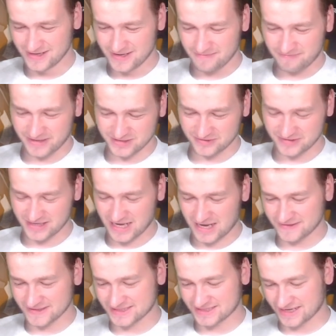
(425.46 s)
but on the
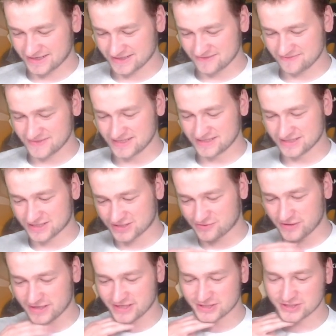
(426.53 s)
other side, I mean, his
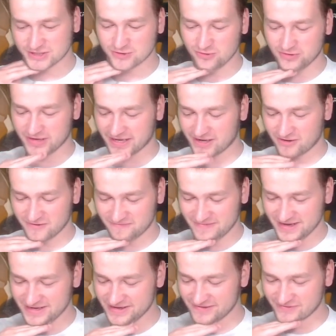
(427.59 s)
cracker just took care of
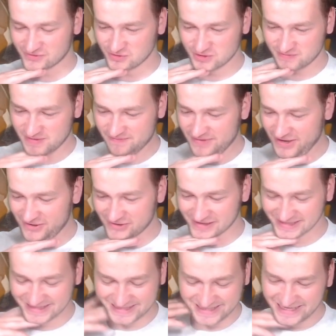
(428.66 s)
my evolution
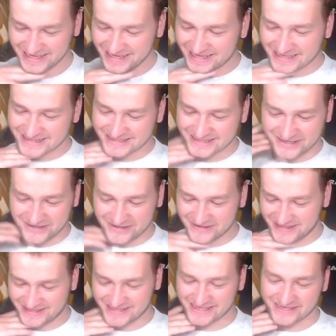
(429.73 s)
barbarians,
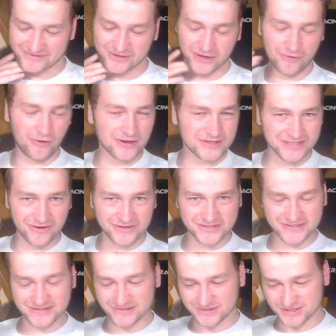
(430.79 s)
so yeah, it wasn't
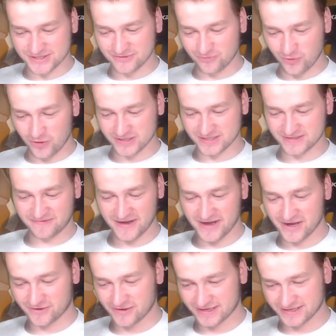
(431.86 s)
also just the worst
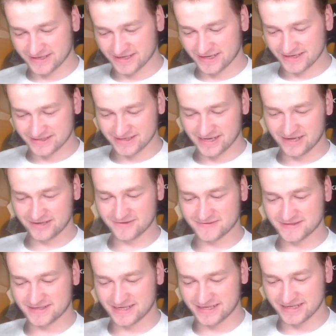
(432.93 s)
firecracker at the end of
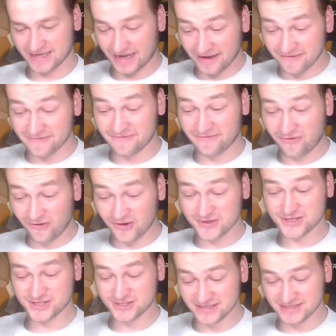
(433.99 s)
the day.
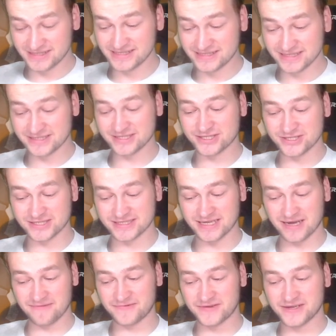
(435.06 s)
Unfortunately, this is just
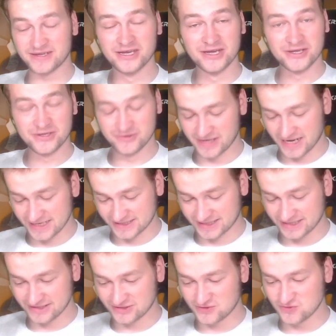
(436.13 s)
something you guys
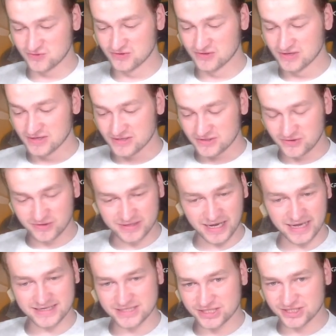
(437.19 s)
can do. You
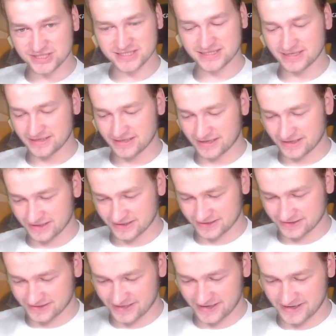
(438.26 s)
guys just
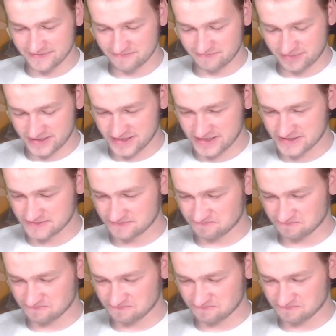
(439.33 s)
can play